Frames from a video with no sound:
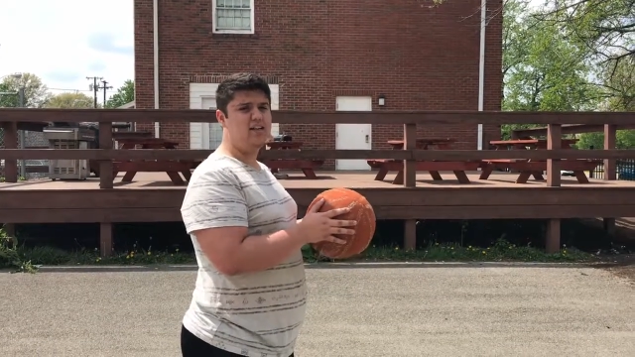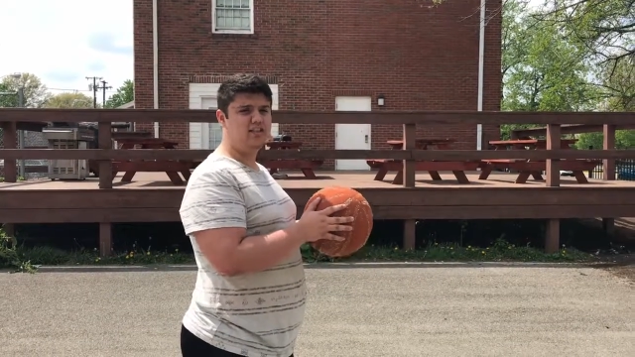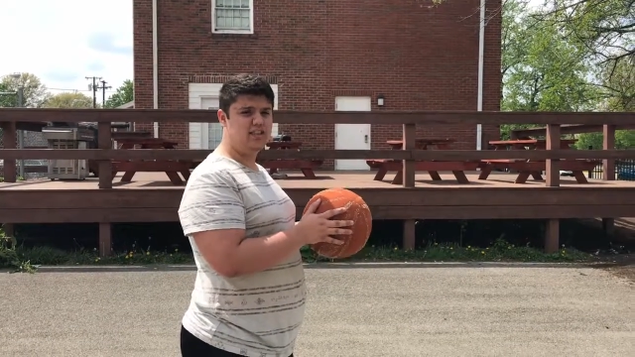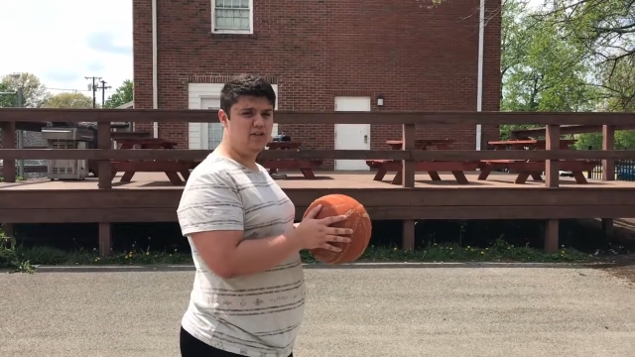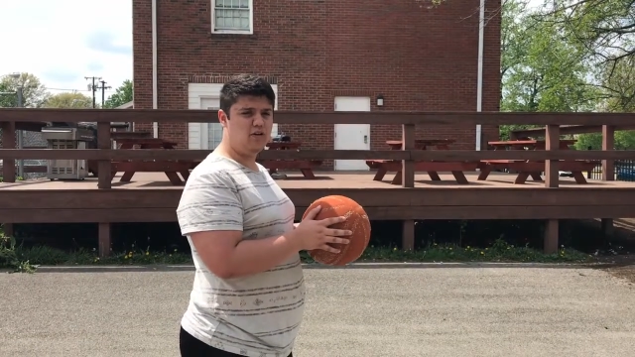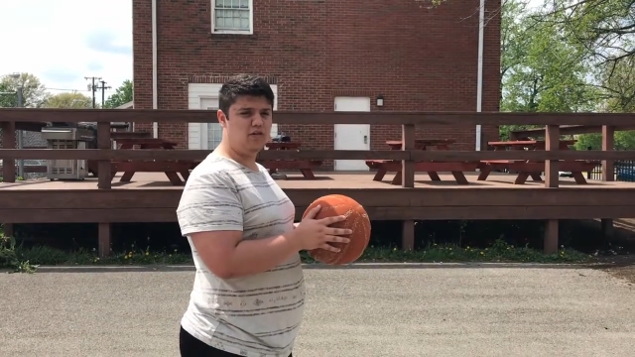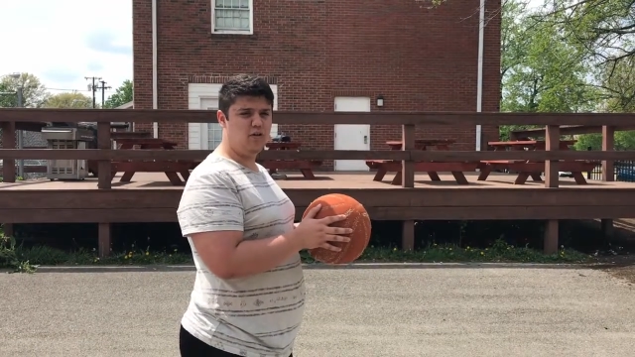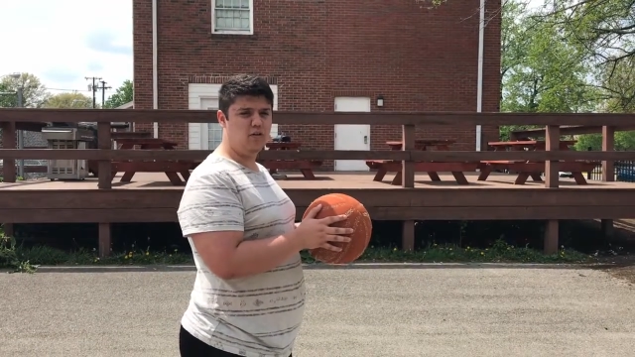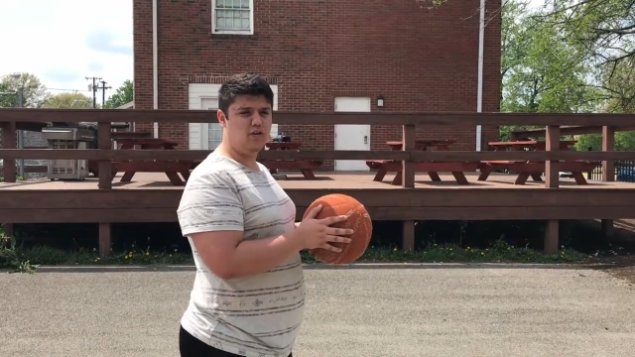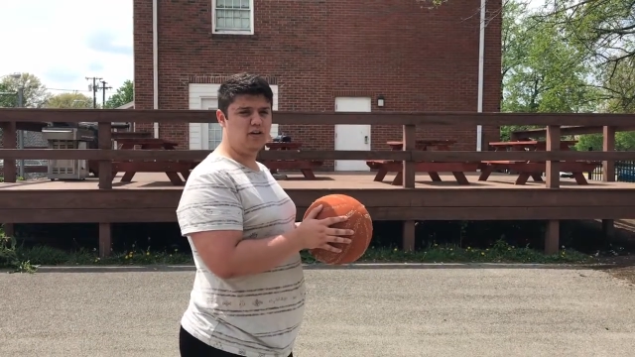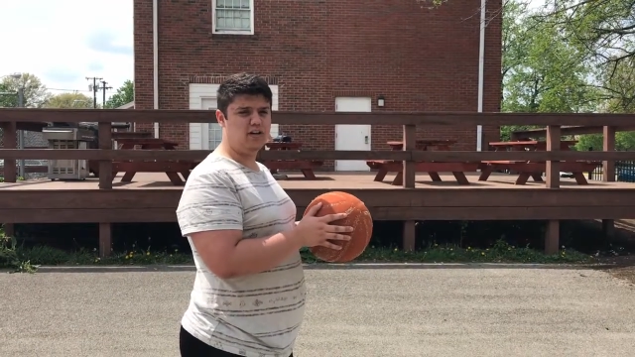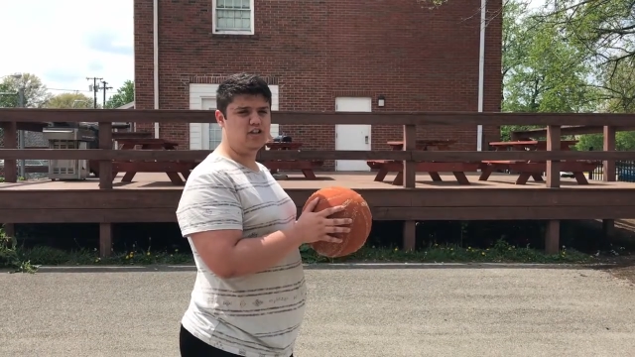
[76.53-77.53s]
zeroth
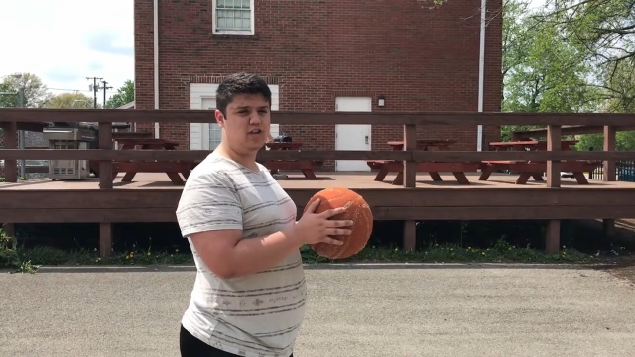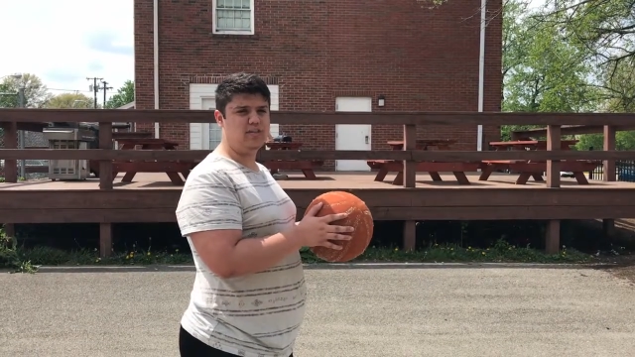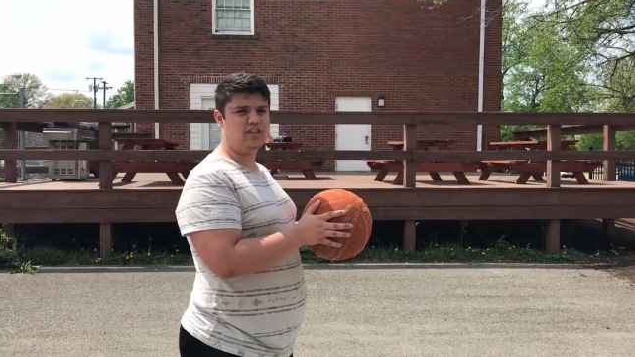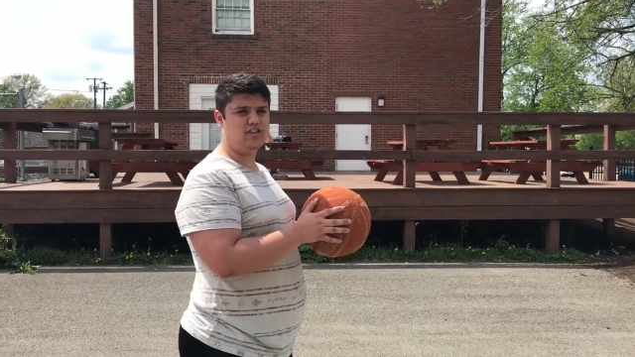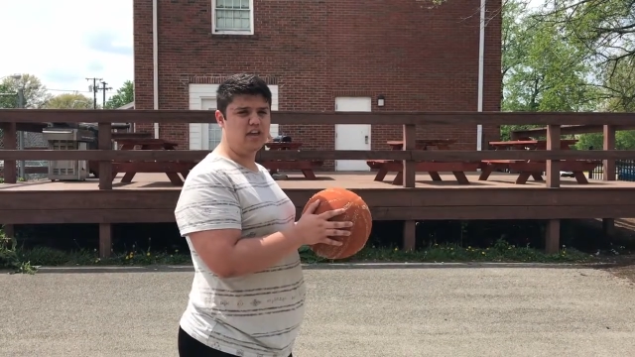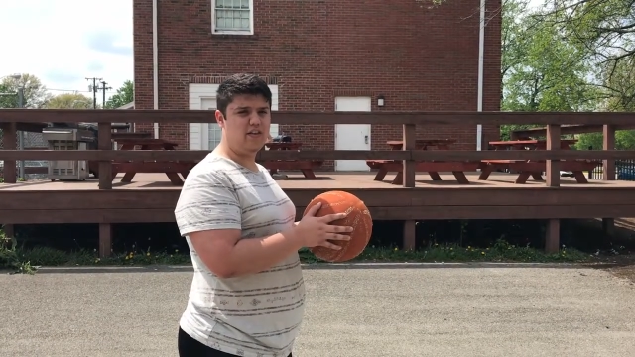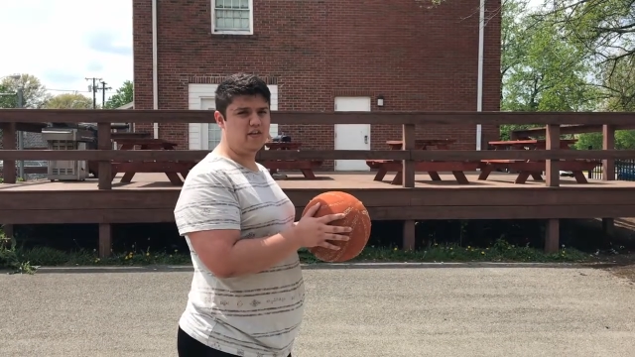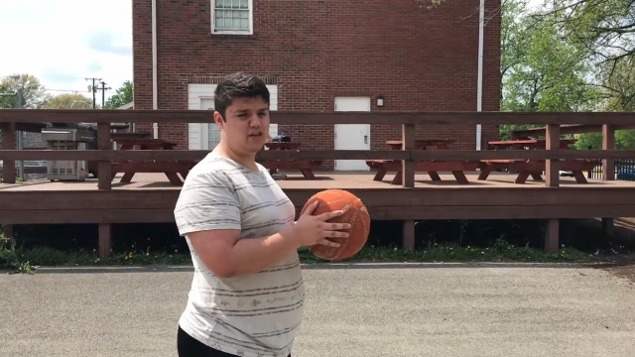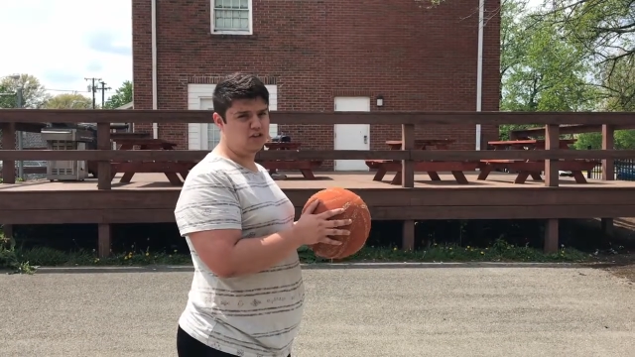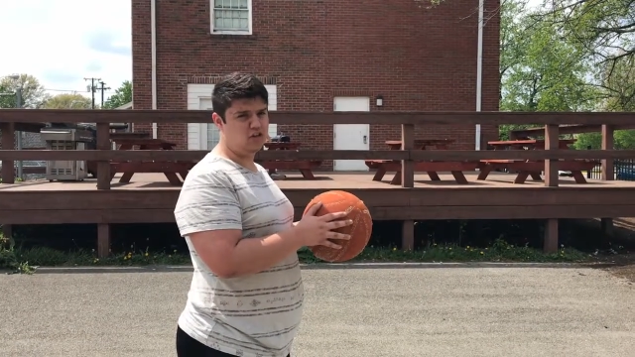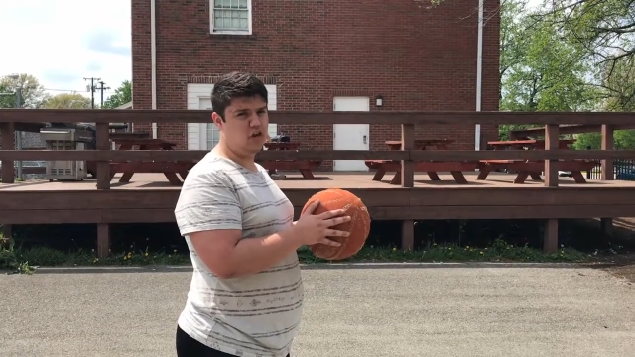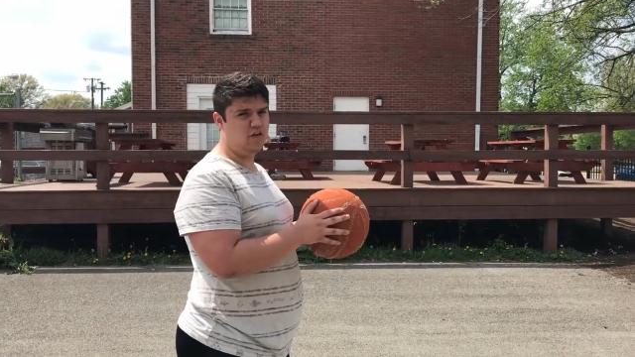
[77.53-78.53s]
order contributes nothing
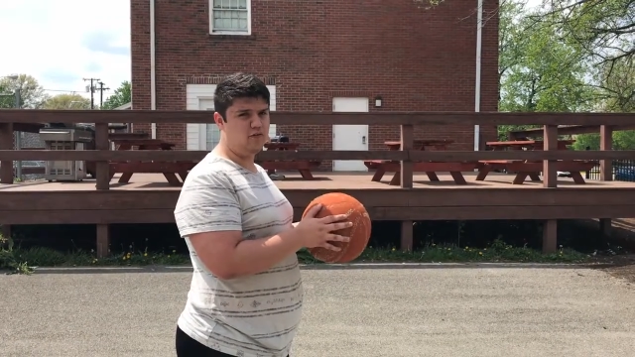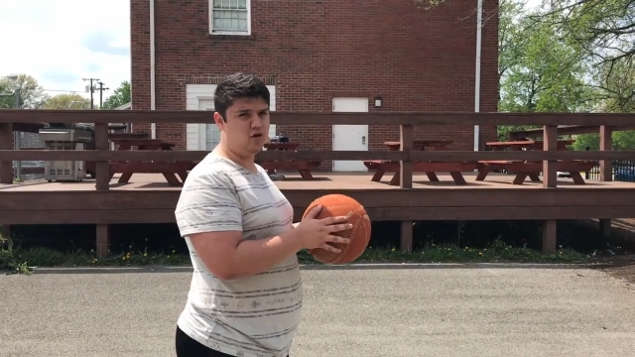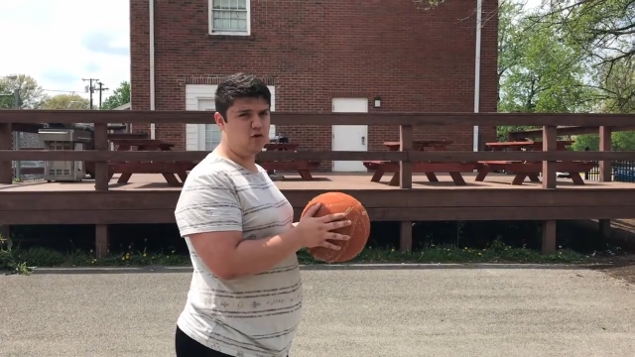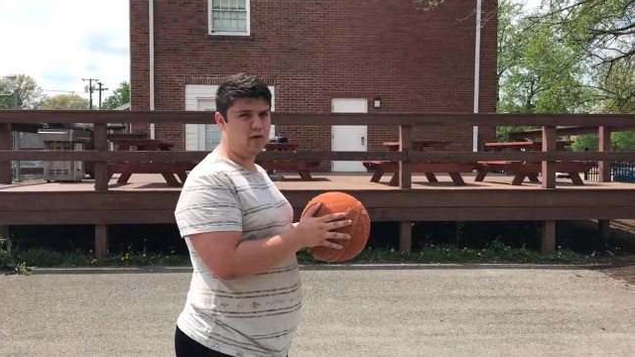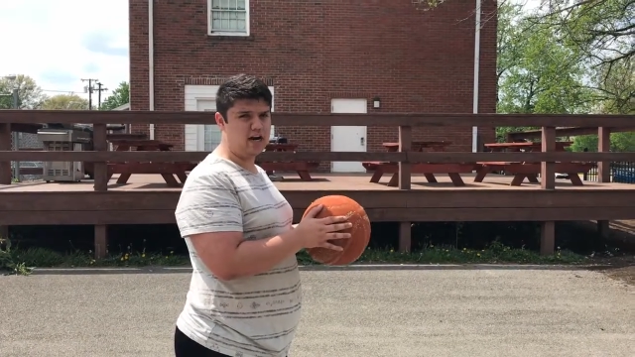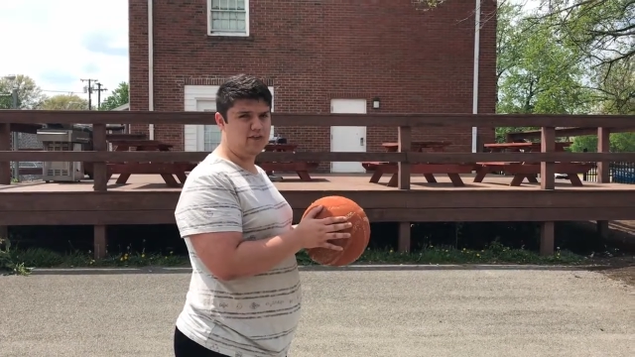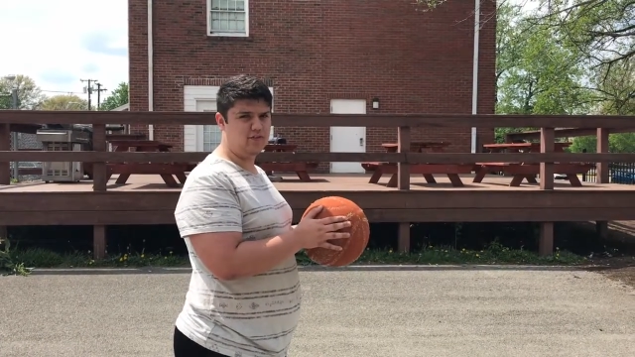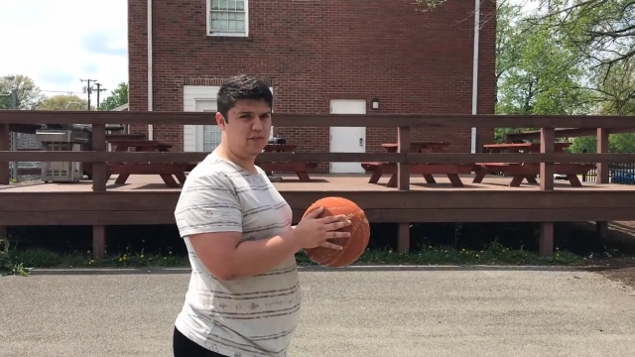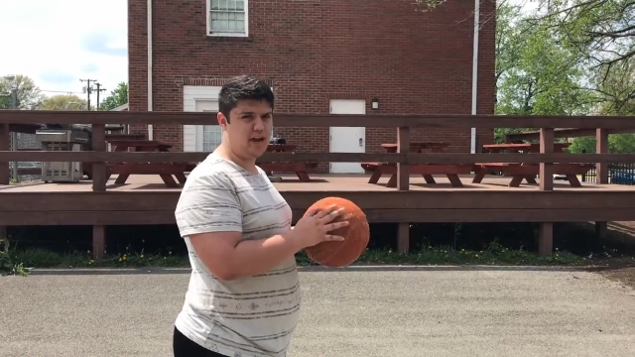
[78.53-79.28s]
to the overall rate of the